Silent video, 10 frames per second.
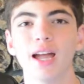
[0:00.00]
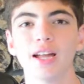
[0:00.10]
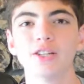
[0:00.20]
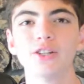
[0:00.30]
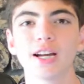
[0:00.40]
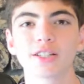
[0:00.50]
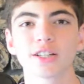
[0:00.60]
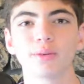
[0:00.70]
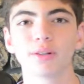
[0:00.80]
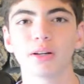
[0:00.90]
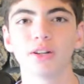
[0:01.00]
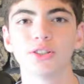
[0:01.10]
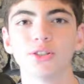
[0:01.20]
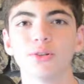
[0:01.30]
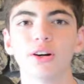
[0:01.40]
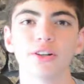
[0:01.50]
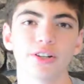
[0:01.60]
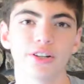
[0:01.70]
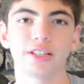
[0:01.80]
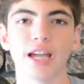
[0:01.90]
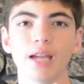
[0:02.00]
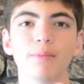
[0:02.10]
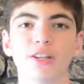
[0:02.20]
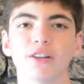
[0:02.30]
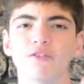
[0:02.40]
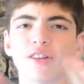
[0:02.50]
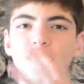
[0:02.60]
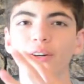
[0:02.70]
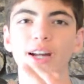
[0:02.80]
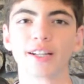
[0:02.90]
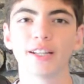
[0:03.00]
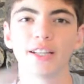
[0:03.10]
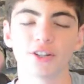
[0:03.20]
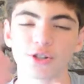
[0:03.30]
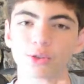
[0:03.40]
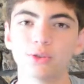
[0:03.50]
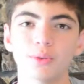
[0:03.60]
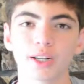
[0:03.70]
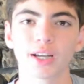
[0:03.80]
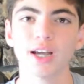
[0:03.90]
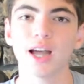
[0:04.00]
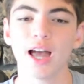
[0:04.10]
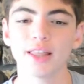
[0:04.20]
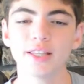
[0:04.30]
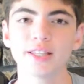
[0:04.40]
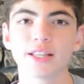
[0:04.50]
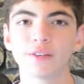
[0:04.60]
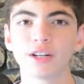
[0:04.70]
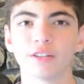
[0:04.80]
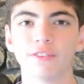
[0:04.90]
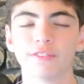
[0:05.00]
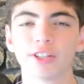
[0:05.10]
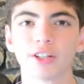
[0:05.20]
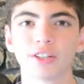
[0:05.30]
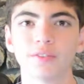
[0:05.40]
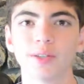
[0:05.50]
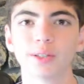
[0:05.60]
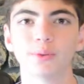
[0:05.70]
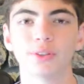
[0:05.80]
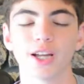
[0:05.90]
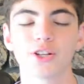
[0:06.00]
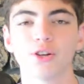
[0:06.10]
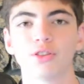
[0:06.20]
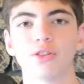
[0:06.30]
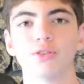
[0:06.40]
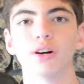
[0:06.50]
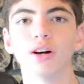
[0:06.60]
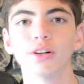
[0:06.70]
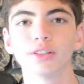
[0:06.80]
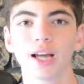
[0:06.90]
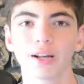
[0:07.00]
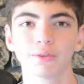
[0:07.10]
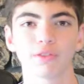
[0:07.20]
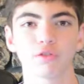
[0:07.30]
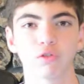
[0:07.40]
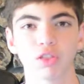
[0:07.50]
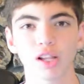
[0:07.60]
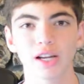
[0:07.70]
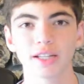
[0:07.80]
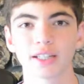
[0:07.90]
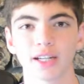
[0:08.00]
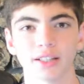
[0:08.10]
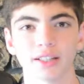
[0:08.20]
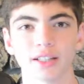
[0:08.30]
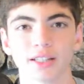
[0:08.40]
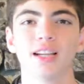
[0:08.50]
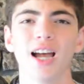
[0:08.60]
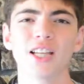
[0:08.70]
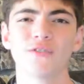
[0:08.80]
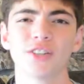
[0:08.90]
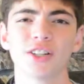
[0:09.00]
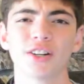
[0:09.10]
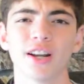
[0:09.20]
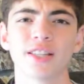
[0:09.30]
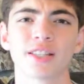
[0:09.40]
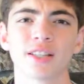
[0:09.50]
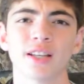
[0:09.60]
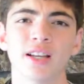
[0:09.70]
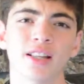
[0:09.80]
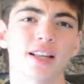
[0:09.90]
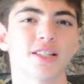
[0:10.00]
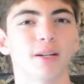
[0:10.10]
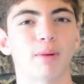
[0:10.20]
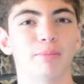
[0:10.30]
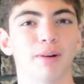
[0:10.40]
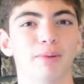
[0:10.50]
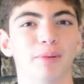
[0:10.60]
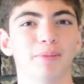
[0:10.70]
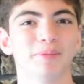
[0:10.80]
and you guys are going to want to do all your gaming, your video editing, your schoolwork, and this $750 rig will get you through all that with flying colors. As for your grades, that's not my problem.